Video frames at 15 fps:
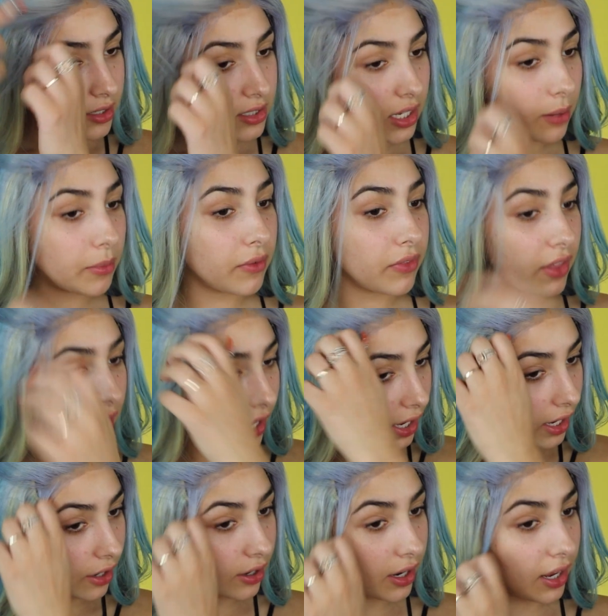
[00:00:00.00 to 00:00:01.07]
some of the
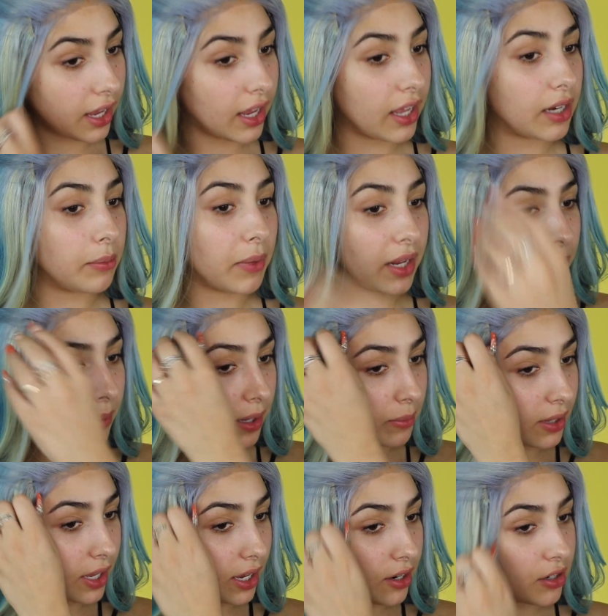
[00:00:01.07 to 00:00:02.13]
hair and make
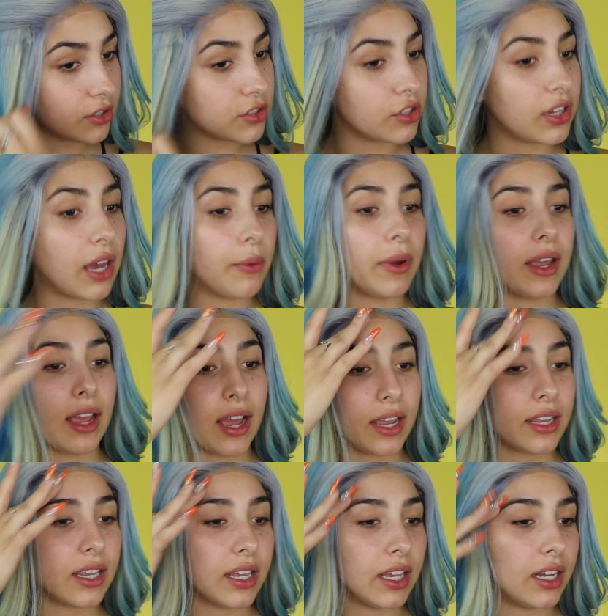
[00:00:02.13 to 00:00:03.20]
baby hair so that way
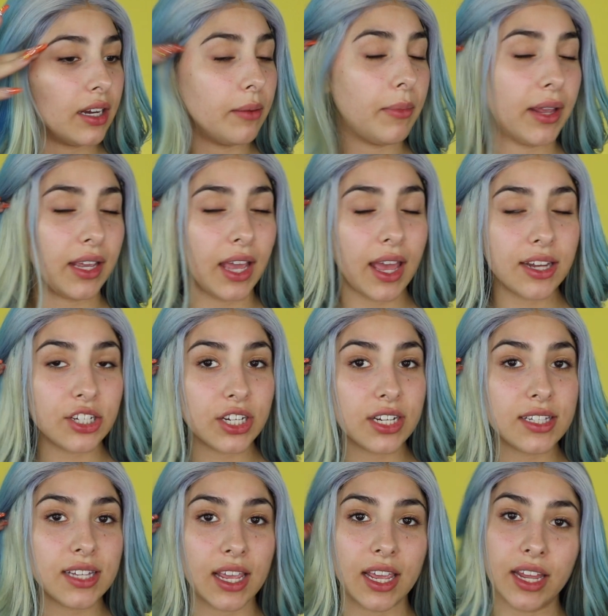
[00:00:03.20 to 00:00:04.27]
I can make
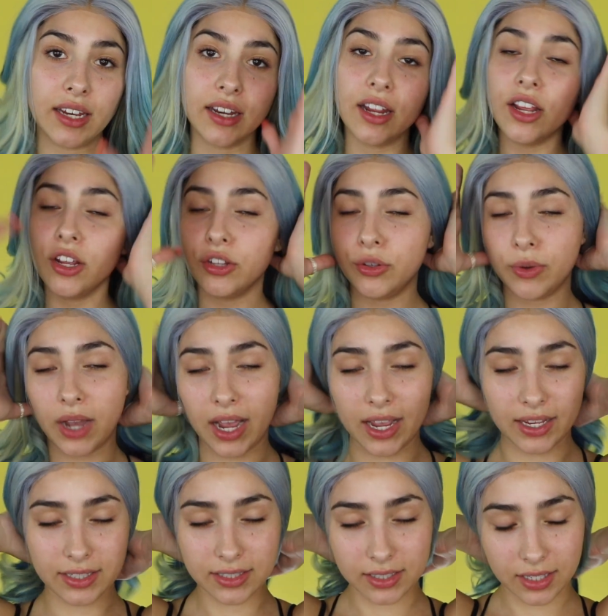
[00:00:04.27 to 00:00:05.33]
edges and you
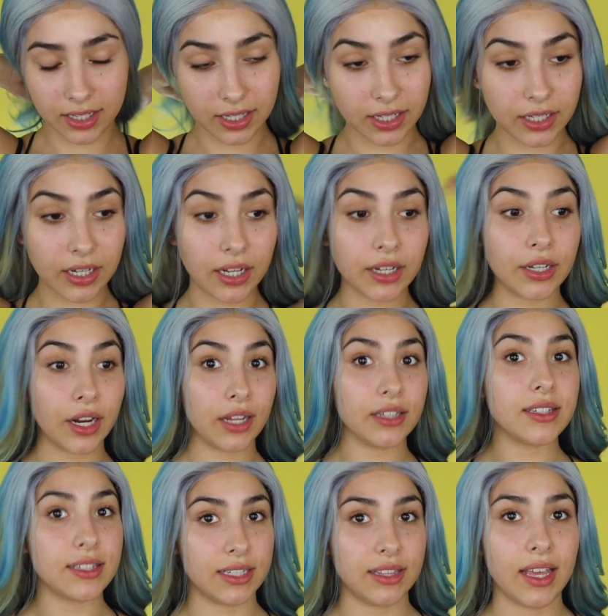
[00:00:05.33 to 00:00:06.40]
guys can
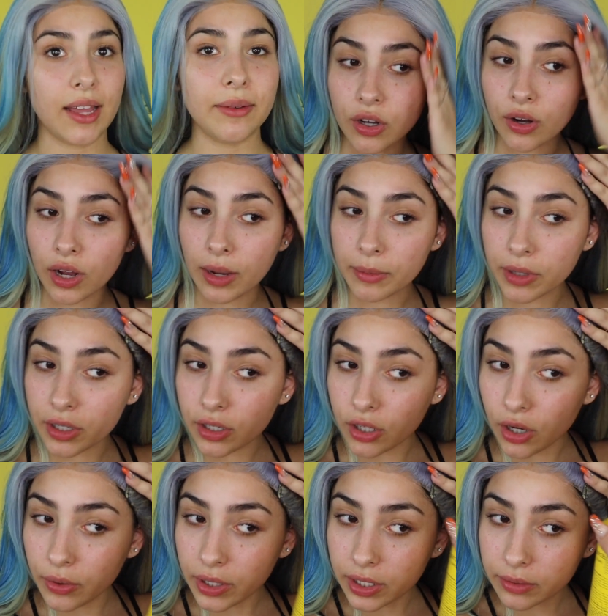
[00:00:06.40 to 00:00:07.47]
not see that. So I'm gonna
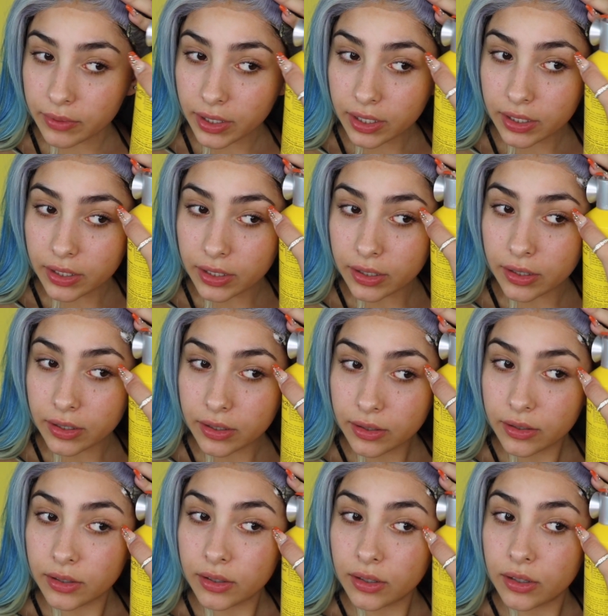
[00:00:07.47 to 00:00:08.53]
go in right
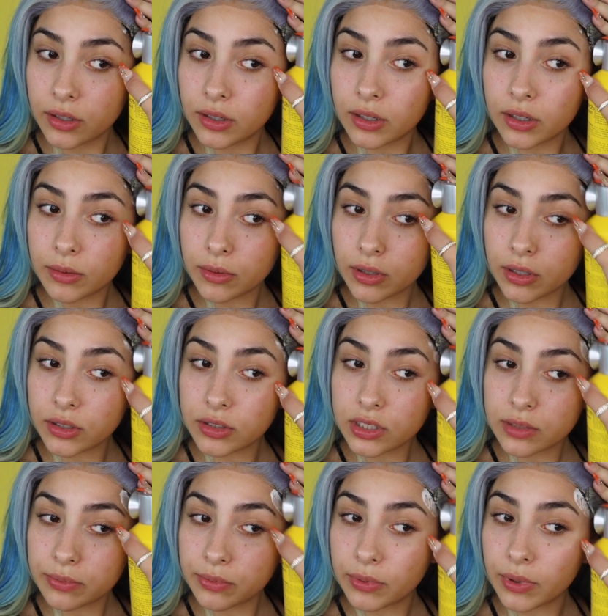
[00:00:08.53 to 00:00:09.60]
here. I'm gonna
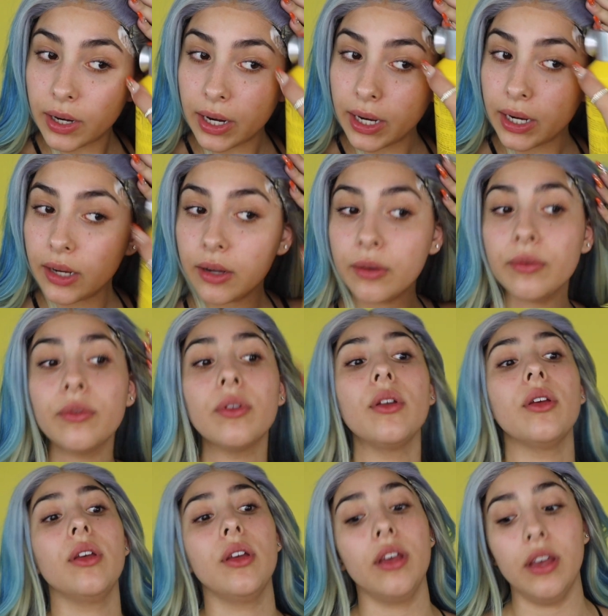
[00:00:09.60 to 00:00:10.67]
spray,
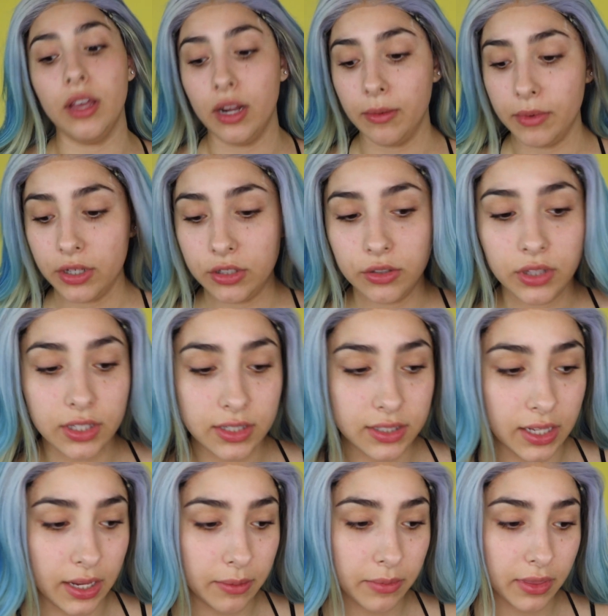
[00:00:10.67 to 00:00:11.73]
and I'm gonna do the
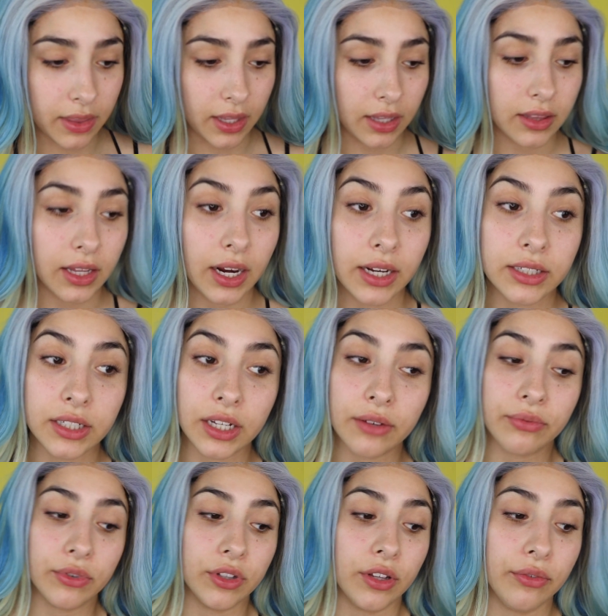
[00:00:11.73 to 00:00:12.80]
same thing that I
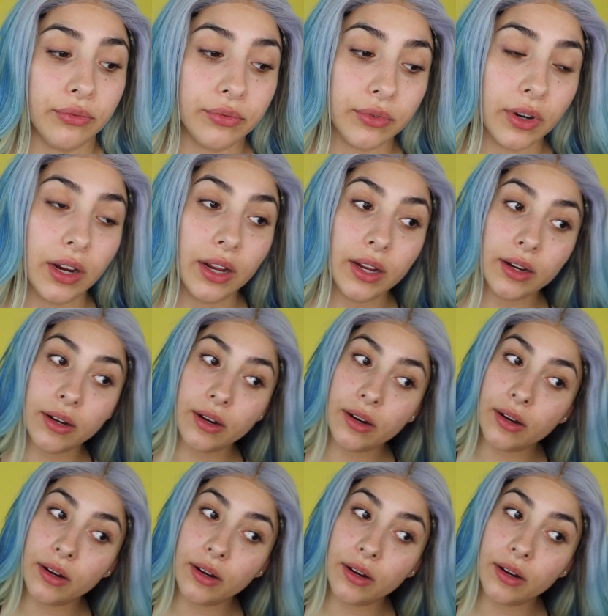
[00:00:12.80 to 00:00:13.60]
did for the front